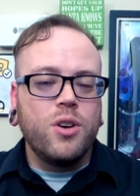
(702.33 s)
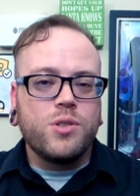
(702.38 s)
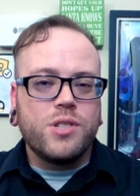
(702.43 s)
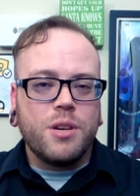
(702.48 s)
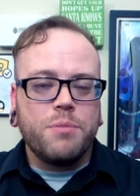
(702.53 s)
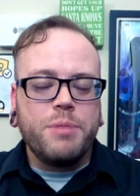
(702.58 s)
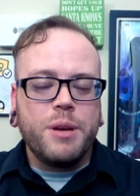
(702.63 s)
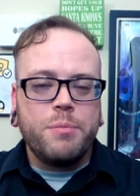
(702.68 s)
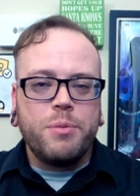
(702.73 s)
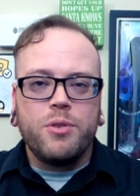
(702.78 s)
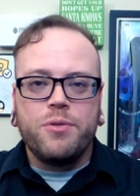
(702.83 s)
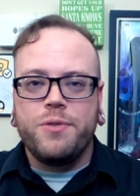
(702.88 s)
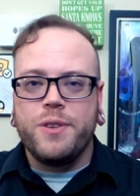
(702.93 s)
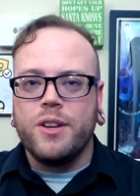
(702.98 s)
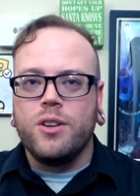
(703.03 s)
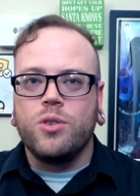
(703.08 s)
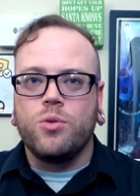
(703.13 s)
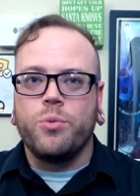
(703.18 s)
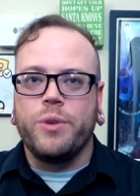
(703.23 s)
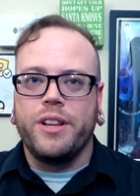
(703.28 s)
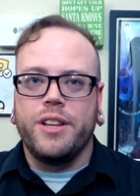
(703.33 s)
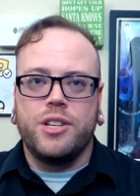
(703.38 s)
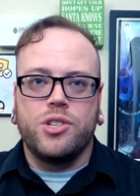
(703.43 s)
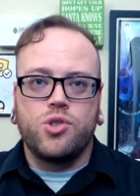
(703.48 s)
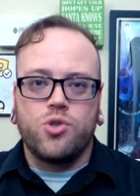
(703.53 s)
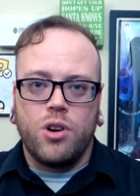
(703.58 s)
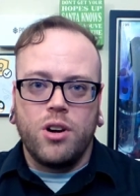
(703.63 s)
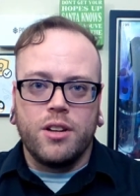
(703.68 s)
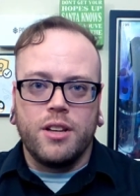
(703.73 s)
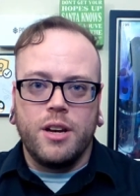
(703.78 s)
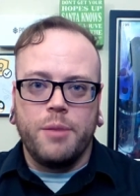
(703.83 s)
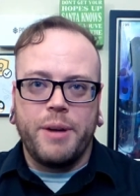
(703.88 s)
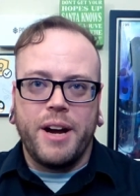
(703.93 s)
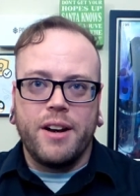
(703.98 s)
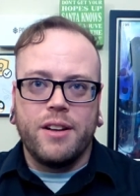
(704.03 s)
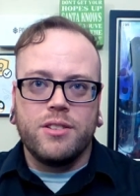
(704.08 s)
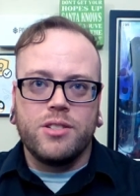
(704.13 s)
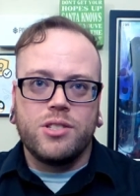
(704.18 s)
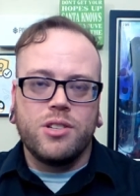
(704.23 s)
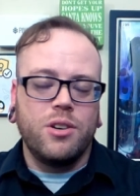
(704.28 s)
know some people feel really strongly
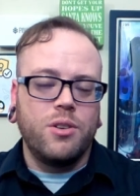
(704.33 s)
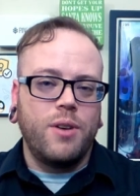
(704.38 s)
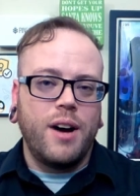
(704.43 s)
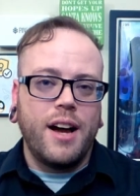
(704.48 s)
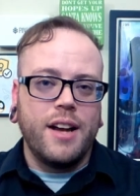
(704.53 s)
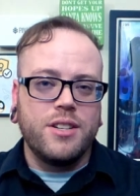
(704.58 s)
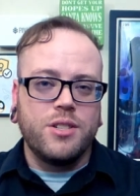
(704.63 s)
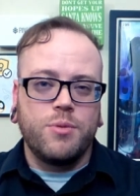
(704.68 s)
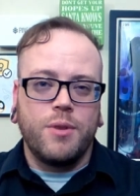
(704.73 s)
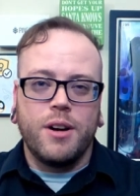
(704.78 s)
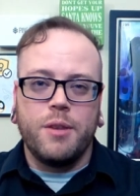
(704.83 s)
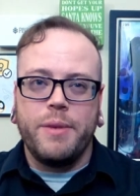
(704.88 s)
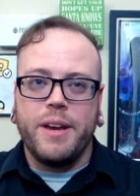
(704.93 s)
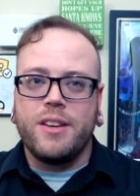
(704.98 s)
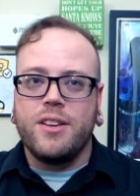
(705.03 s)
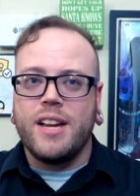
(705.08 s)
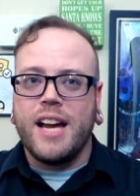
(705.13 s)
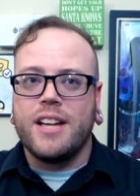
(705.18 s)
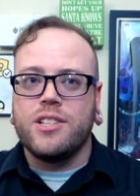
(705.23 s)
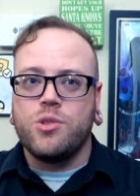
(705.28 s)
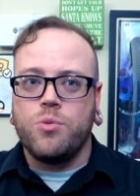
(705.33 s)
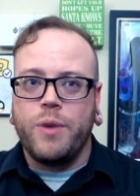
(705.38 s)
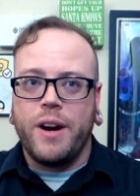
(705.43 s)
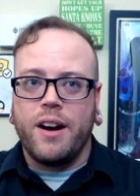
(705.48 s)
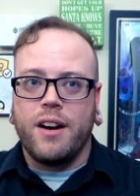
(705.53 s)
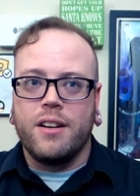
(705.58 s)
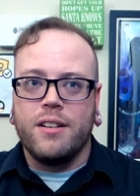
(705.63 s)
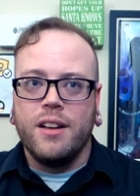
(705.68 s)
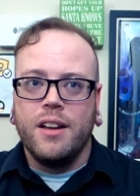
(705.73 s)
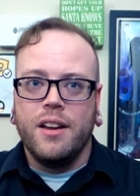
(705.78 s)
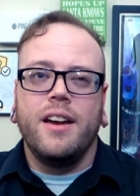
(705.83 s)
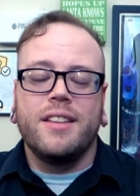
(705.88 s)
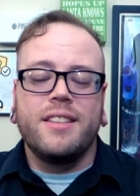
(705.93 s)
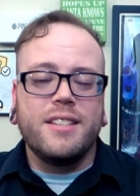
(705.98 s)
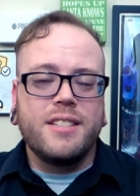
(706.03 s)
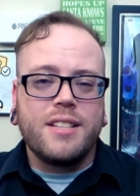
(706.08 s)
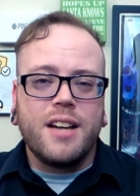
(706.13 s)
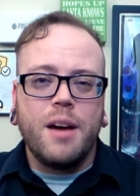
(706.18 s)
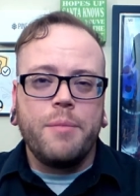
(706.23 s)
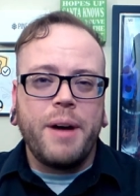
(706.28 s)
about it, so I just wanted to make you guys aware. At
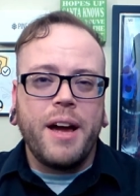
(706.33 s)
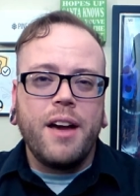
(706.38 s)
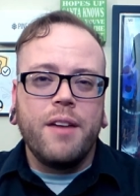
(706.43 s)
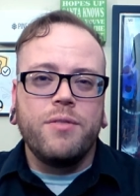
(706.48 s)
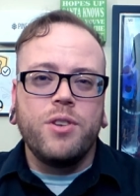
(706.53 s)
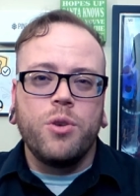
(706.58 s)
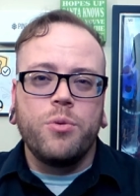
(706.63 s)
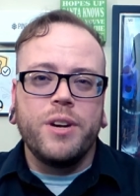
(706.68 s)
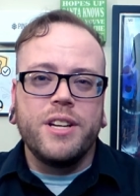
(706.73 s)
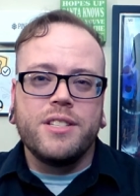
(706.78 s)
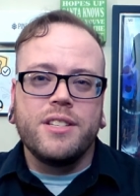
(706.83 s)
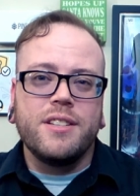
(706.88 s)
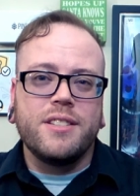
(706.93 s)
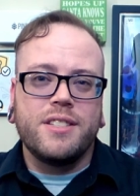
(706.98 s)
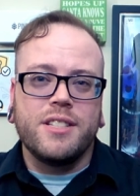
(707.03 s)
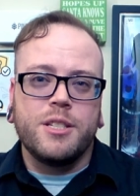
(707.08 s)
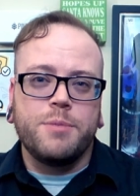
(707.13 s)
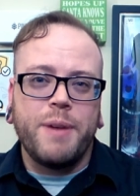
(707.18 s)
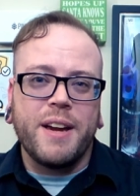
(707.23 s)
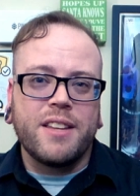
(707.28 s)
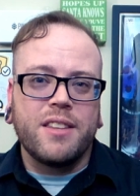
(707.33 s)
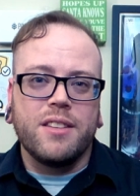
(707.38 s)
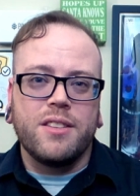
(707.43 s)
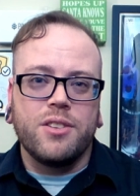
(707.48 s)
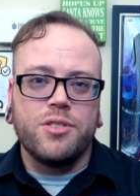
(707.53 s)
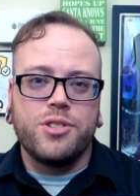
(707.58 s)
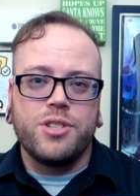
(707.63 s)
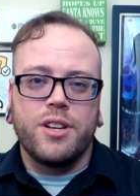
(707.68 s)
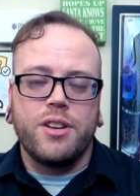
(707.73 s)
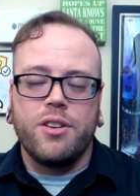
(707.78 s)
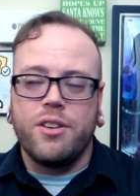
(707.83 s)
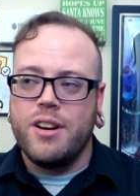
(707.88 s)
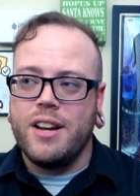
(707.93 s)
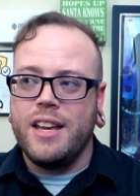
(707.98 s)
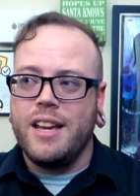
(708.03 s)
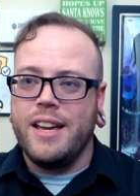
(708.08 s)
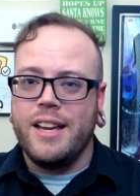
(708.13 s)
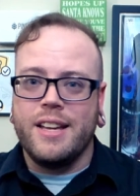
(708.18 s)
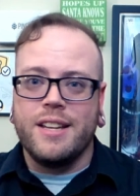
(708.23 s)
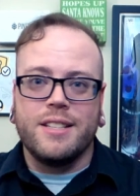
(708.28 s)
this time, I have no reason to suspect that their
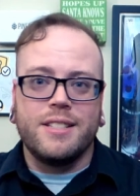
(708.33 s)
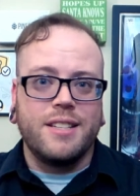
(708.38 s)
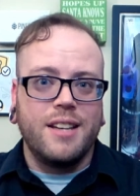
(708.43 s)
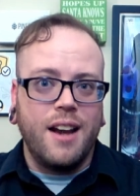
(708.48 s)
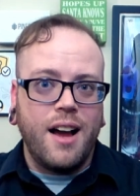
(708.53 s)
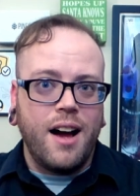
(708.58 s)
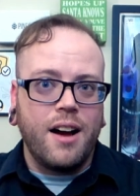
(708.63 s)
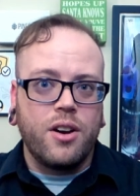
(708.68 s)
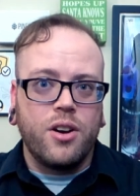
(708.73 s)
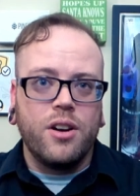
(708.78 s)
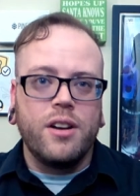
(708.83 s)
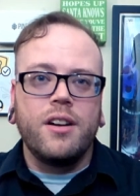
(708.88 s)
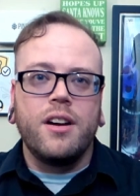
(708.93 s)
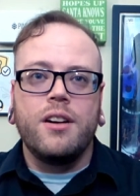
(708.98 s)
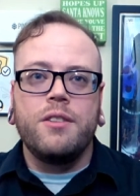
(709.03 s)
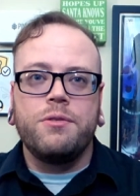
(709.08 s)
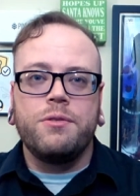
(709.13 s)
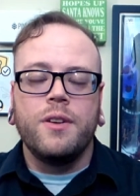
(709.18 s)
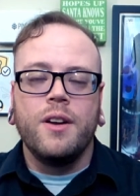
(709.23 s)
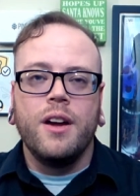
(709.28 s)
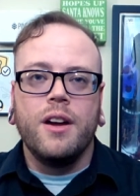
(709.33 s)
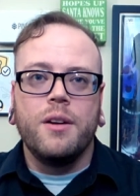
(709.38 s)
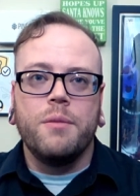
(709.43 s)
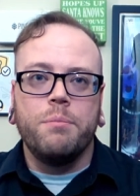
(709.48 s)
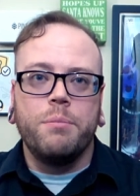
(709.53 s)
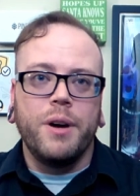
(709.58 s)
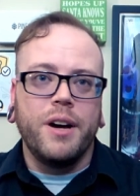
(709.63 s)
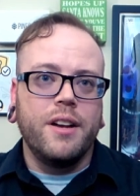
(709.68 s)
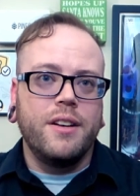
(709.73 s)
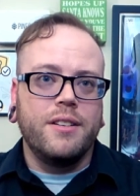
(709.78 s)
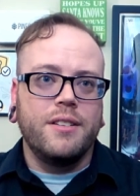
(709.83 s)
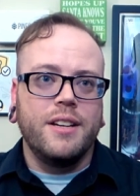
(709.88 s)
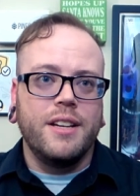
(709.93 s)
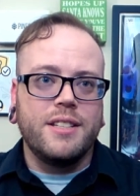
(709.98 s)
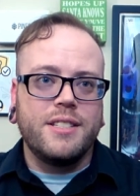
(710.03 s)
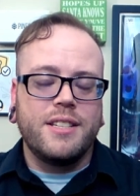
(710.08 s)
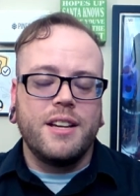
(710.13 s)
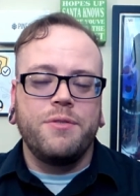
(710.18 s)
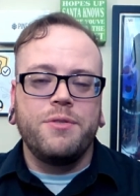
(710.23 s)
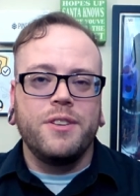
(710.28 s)
security is not good enough, but
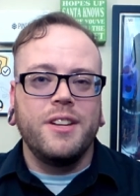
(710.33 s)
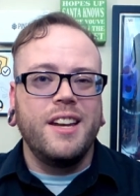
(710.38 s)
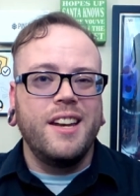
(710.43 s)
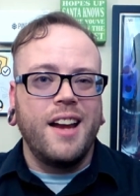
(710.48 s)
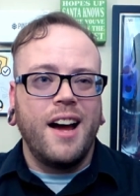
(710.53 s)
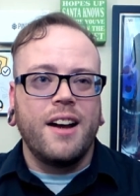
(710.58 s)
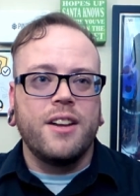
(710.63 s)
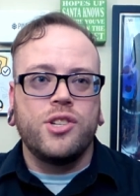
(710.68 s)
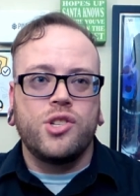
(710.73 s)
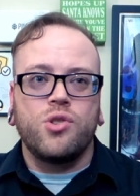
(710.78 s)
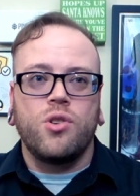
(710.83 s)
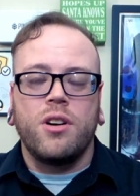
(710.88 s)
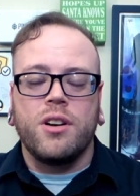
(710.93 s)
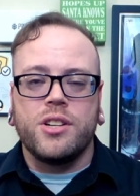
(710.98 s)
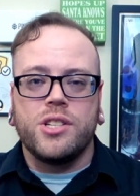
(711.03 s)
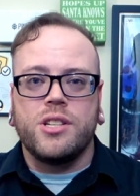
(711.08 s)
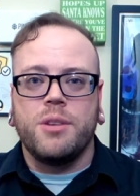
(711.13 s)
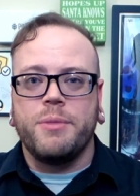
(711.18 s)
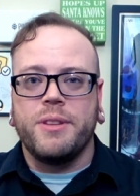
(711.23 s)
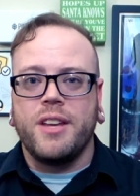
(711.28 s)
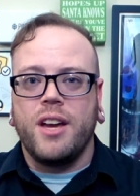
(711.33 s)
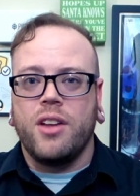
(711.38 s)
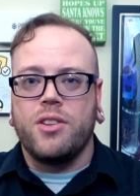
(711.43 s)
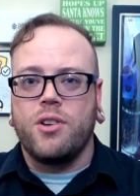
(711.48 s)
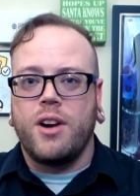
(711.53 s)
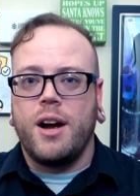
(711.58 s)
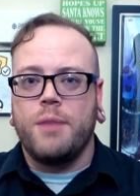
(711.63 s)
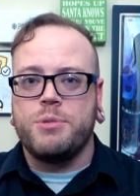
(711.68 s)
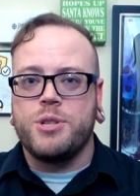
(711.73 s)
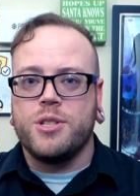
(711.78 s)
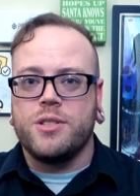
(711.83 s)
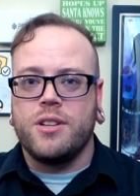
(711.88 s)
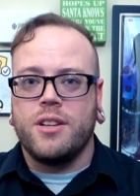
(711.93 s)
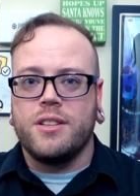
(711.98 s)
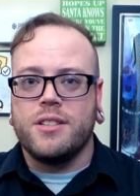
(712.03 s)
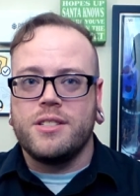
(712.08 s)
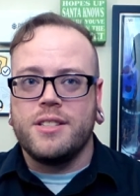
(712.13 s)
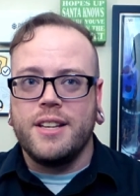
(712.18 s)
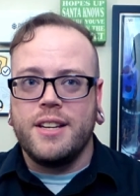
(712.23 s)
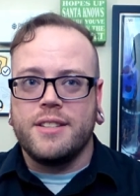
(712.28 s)
it's definitely not as strong as some of the other options
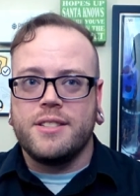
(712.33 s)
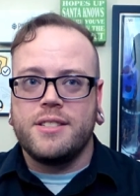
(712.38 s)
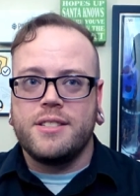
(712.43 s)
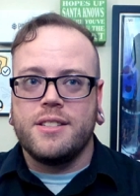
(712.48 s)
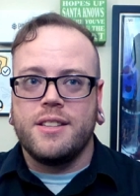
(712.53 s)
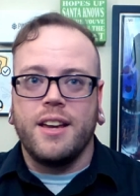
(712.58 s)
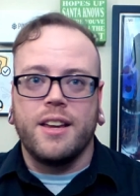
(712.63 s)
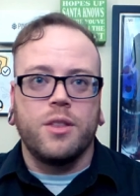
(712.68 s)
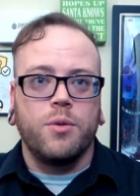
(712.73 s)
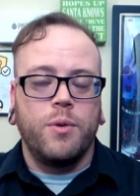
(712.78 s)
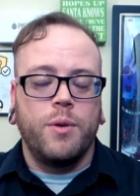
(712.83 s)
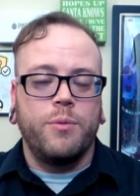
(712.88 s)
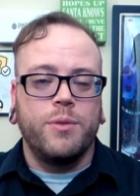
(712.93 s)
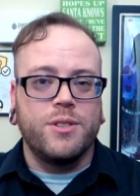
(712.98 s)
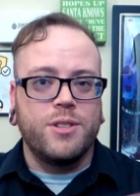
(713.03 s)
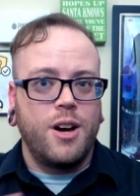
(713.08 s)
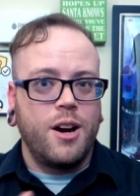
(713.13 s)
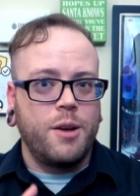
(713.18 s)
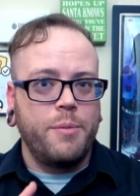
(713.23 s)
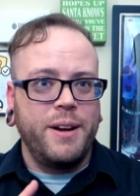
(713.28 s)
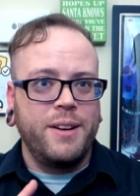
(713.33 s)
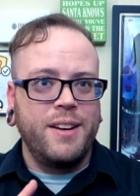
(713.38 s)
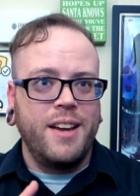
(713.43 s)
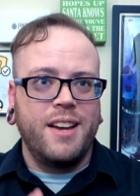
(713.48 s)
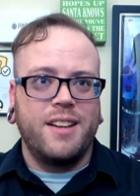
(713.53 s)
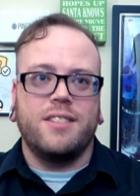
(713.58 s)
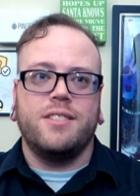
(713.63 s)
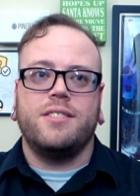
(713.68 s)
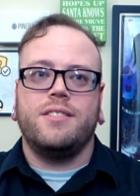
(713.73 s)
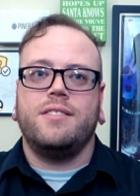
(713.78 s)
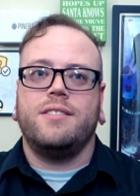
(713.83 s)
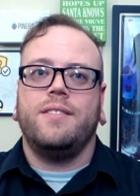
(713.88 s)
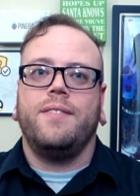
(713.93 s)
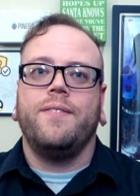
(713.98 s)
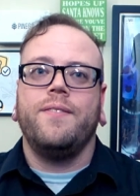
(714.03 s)
on this list, like the one we'll talk about next.